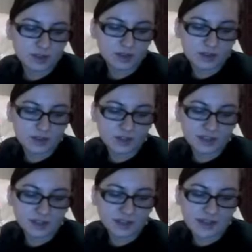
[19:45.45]
the medial
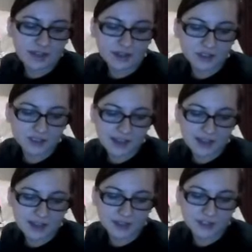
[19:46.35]
and lateral
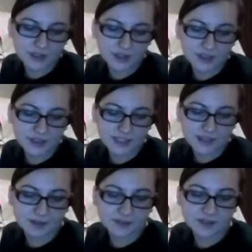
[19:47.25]
side 2 to 3
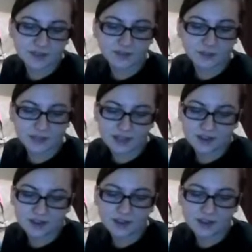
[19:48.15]
times of the patella